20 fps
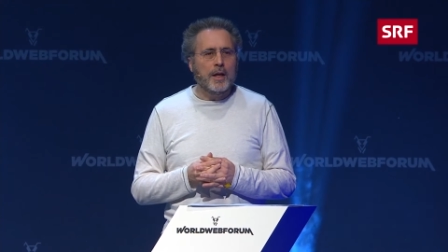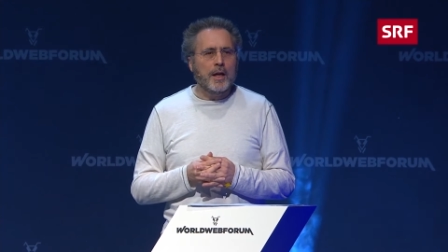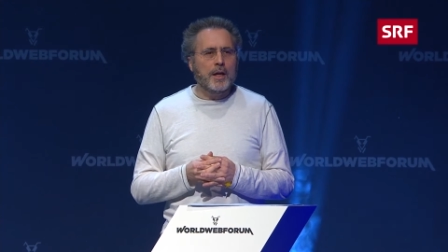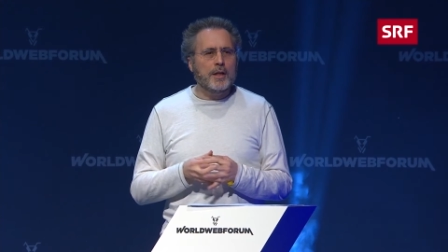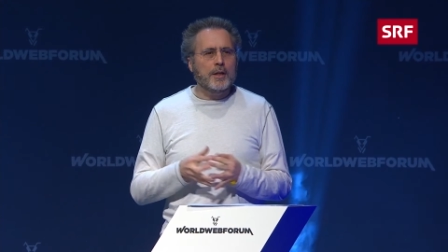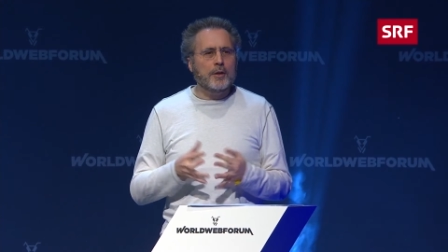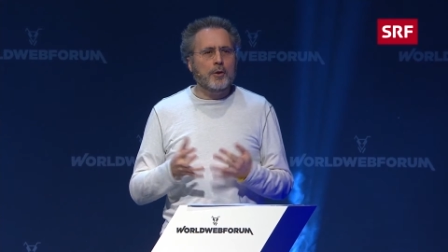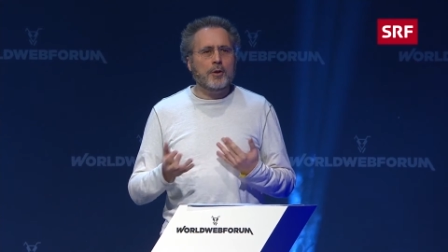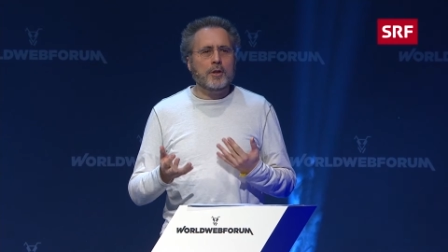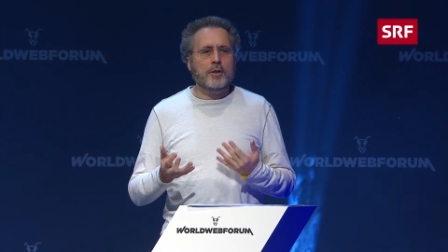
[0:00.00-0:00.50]

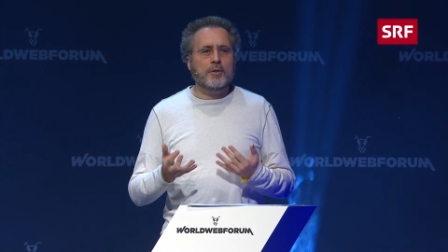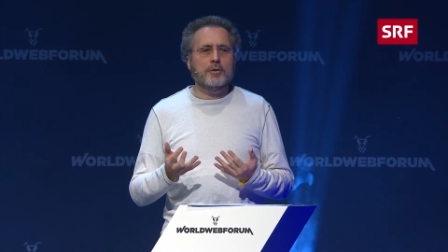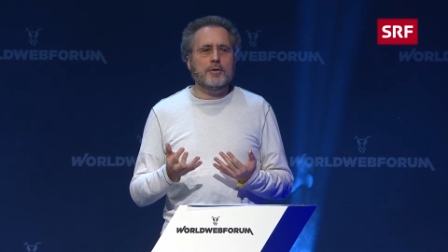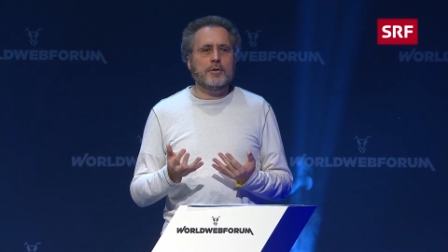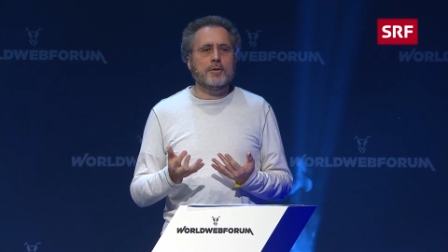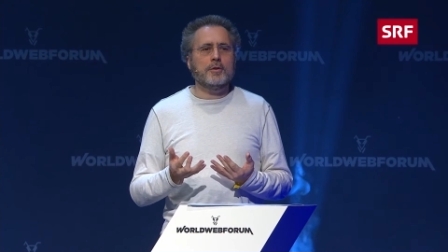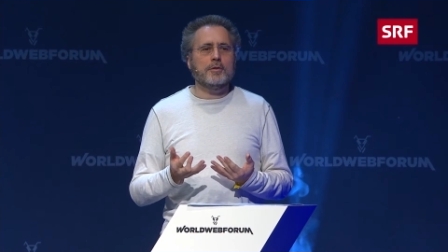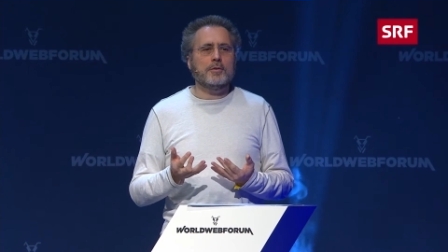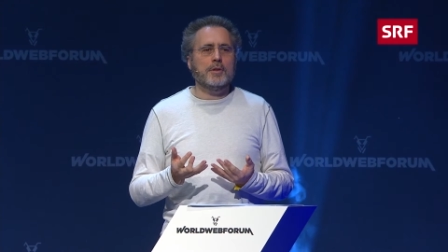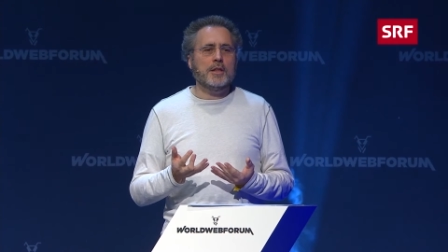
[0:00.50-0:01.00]
And in order
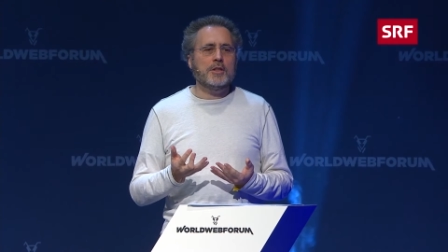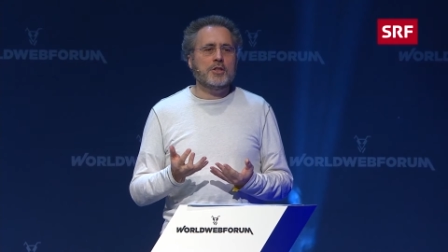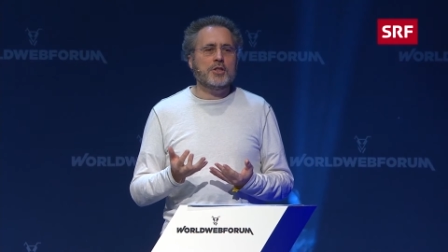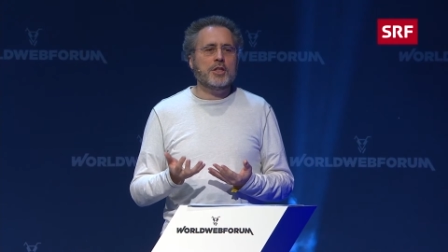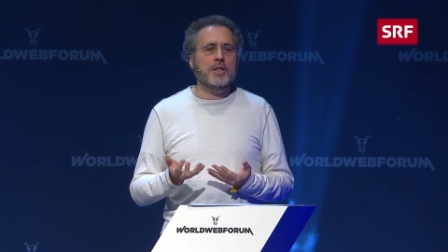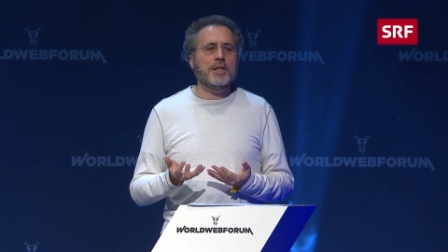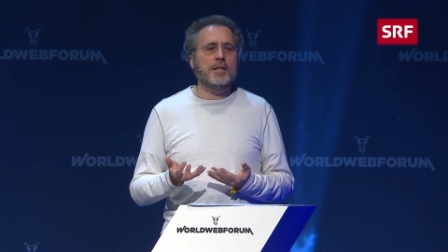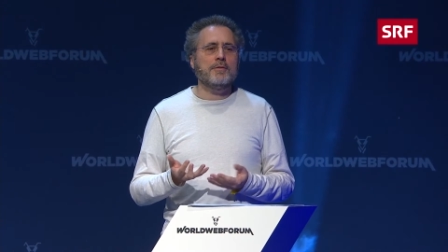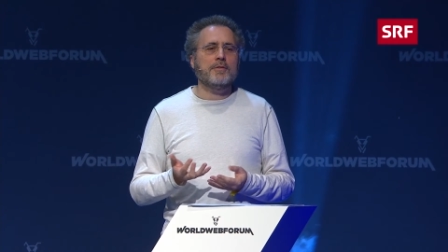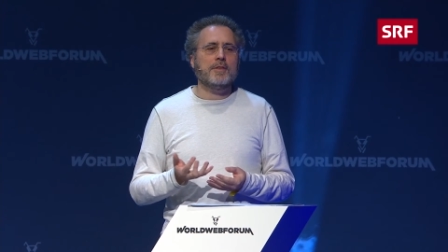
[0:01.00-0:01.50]
to
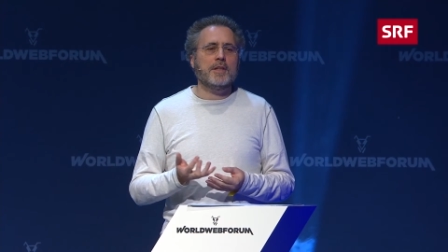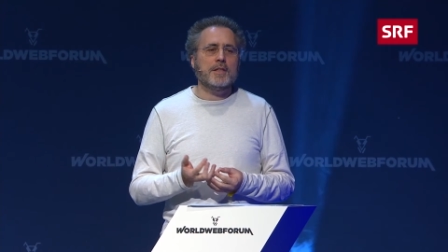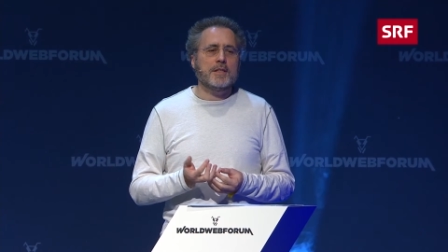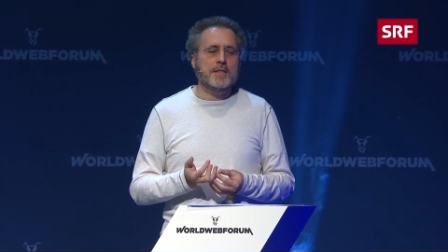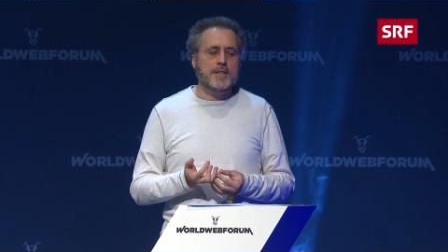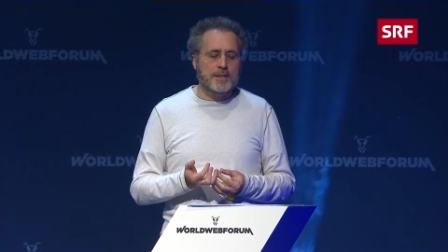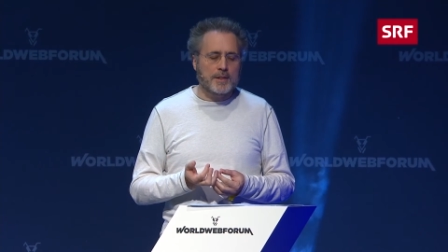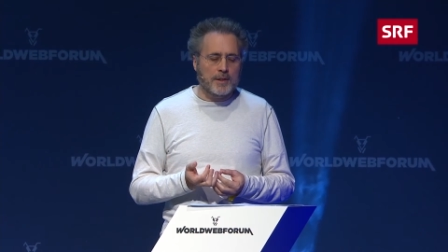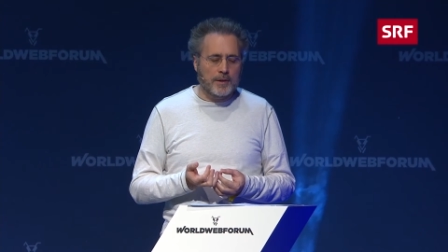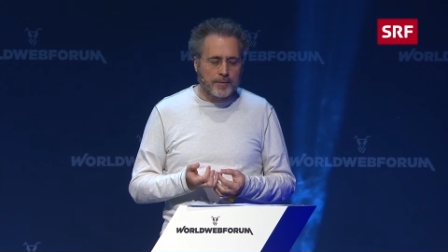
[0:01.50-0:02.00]
achieve
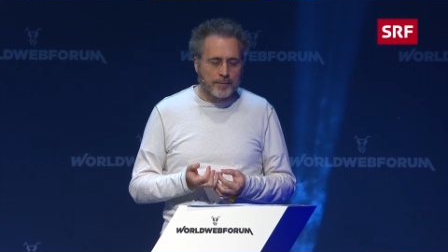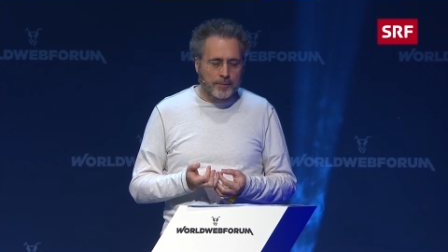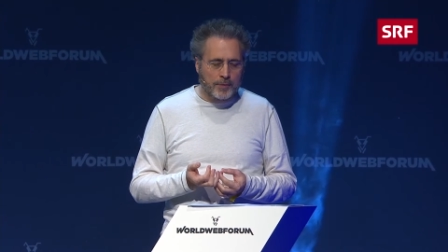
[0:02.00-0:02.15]
this,